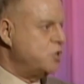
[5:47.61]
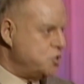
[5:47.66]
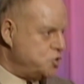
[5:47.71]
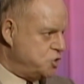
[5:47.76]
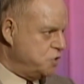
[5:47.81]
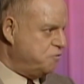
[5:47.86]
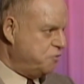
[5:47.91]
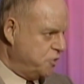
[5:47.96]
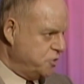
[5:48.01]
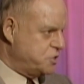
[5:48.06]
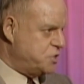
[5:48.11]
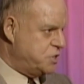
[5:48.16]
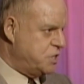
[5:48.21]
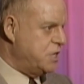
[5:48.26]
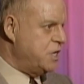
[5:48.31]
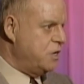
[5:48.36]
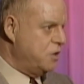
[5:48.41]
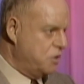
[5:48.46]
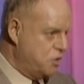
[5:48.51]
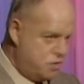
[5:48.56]
We should first
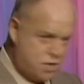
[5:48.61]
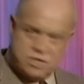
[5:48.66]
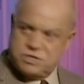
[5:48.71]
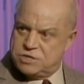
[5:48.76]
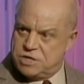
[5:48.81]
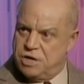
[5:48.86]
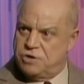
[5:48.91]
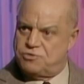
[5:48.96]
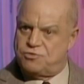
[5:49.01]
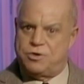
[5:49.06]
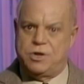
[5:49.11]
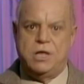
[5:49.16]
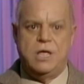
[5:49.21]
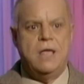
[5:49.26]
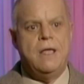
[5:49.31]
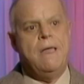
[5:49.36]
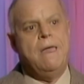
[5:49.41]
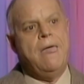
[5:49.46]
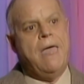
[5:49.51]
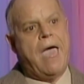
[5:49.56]
see this country
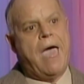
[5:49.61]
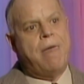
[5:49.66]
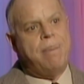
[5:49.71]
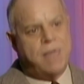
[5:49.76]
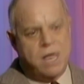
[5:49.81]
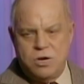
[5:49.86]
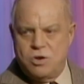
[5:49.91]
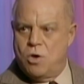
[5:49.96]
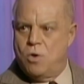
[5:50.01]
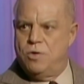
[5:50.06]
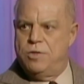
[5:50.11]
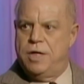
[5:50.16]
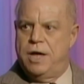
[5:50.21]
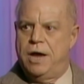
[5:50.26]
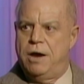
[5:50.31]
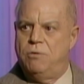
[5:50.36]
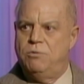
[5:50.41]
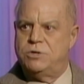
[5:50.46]
and then go there,